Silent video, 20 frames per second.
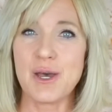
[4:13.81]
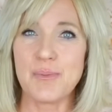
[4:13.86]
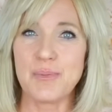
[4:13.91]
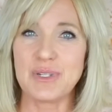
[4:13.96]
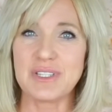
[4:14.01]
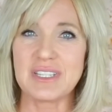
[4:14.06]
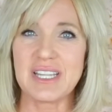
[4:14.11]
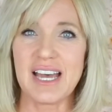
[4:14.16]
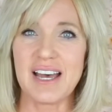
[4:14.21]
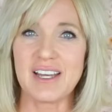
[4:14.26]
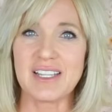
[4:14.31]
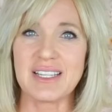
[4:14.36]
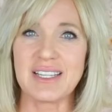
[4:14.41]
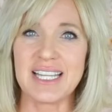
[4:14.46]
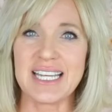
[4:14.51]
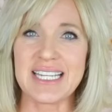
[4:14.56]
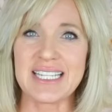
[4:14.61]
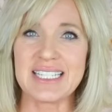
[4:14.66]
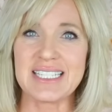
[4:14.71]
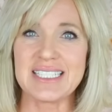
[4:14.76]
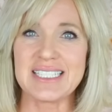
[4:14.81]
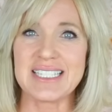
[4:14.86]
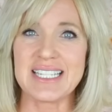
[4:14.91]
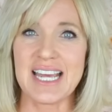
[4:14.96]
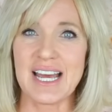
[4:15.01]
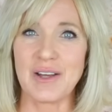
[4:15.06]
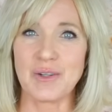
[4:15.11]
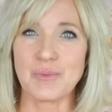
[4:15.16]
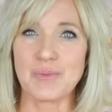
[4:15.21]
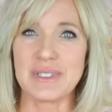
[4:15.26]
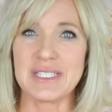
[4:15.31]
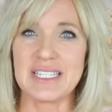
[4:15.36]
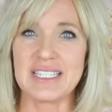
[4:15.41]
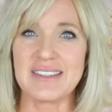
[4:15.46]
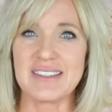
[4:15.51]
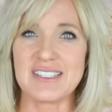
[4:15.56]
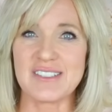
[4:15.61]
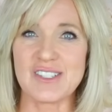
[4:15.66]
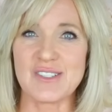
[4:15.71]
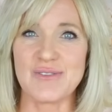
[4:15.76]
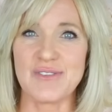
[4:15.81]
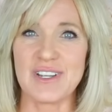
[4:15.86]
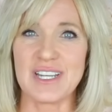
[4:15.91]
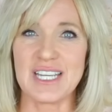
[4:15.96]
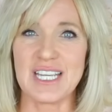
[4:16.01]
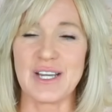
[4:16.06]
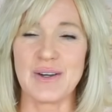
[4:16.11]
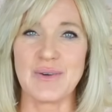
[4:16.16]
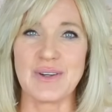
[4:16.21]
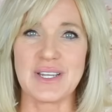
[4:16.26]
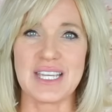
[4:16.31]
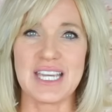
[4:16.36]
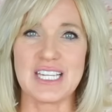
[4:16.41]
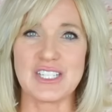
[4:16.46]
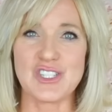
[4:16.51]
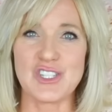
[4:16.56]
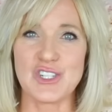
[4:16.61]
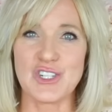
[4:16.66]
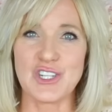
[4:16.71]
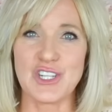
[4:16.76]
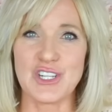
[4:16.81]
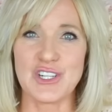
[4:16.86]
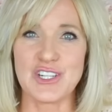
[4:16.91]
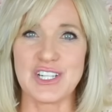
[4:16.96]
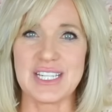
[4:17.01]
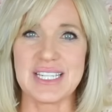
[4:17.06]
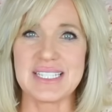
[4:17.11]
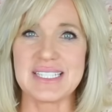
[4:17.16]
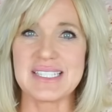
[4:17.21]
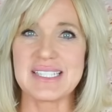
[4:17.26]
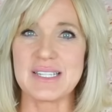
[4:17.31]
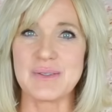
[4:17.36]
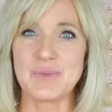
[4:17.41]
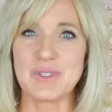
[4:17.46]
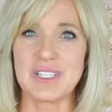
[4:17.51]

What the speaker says: put that link down beneath this video in case you're curious and